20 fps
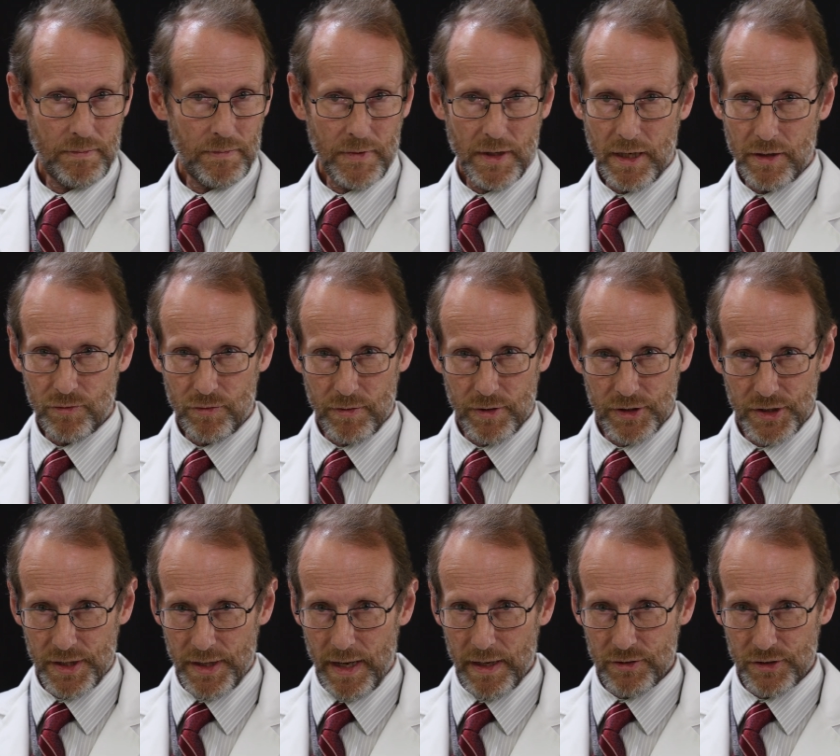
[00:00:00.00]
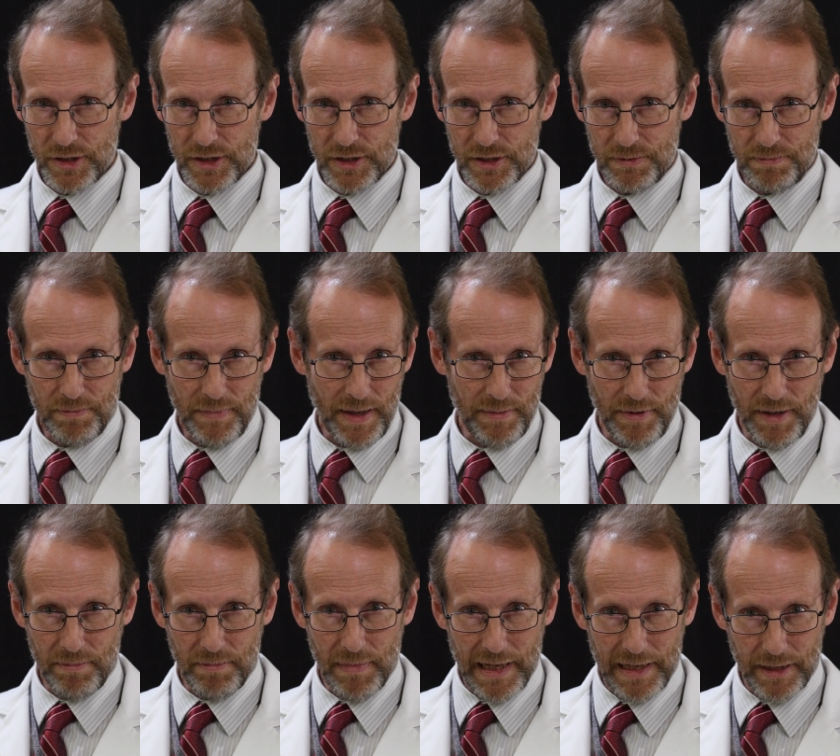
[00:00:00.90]
hundreds, thousands, maybe
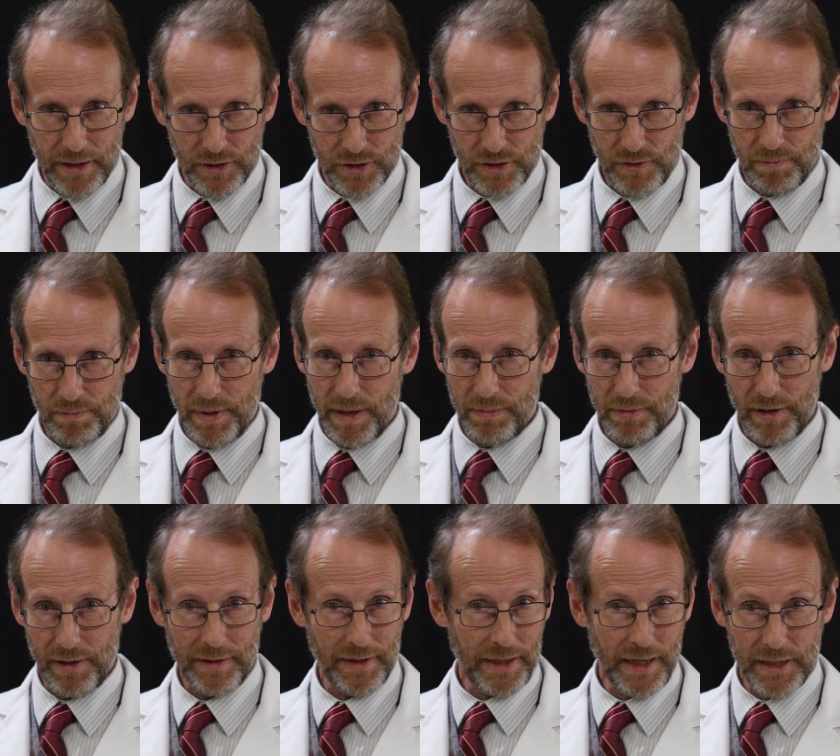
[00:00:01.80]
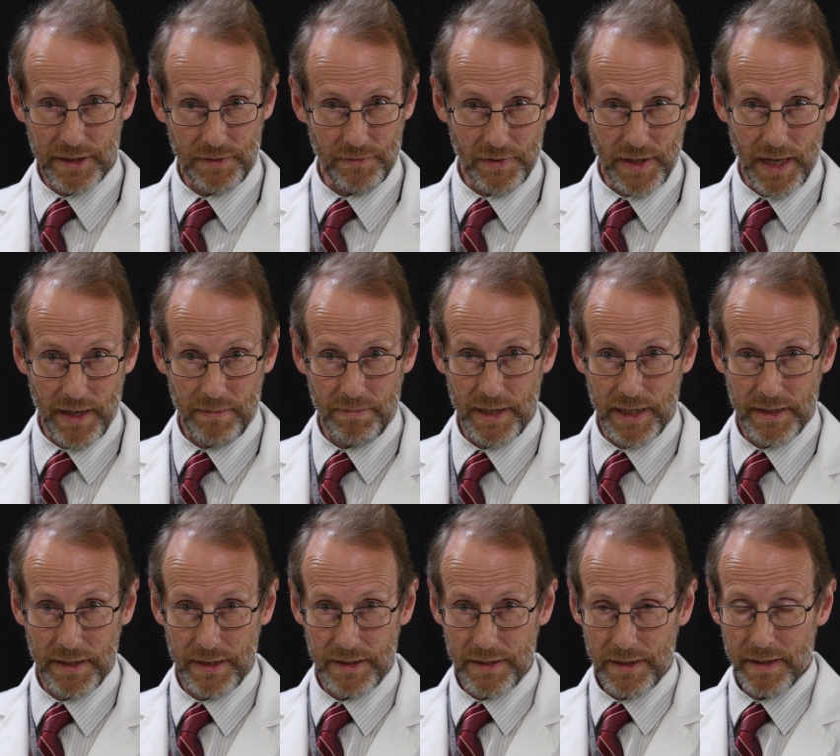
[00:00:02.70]
millions of people in the case of
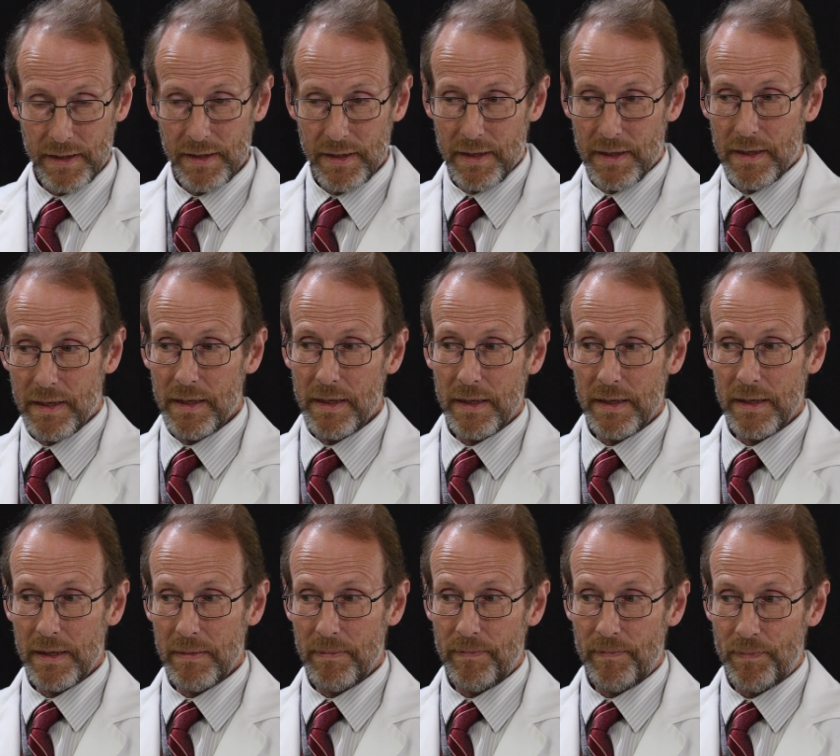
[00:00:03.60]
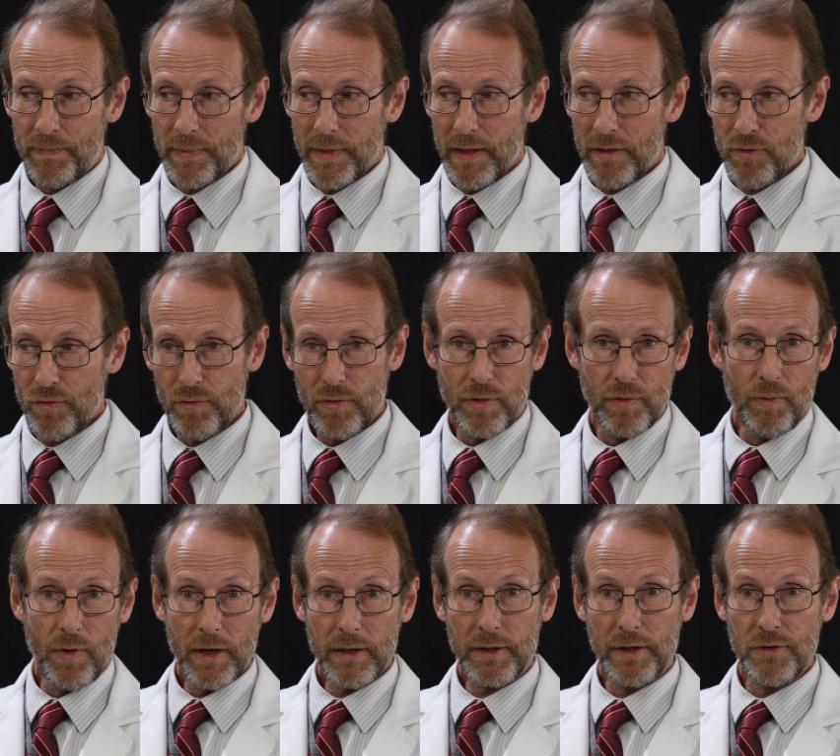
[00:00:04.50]
diabetes um, through the
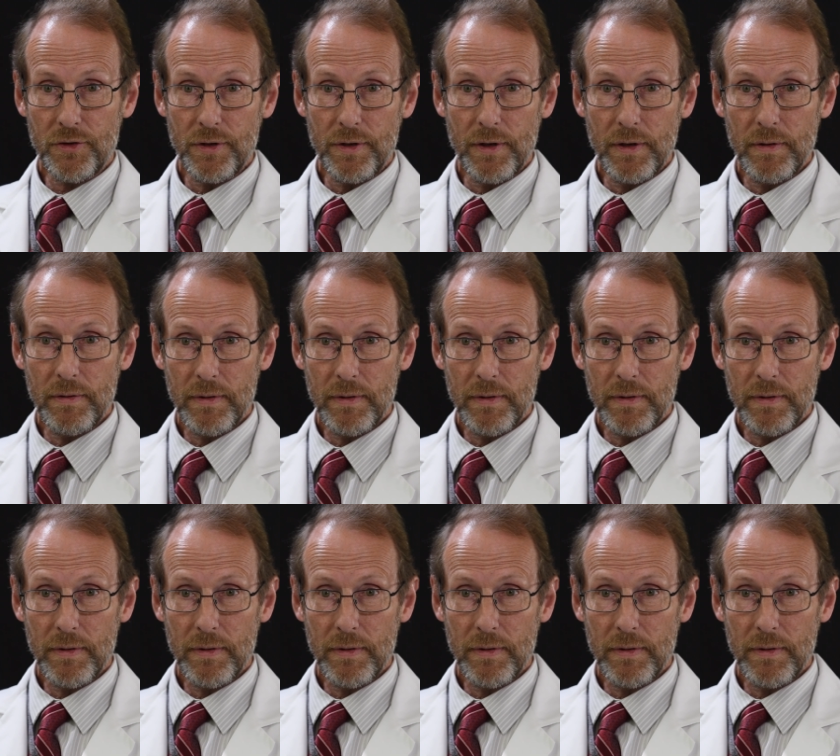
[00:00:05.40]
work that you do.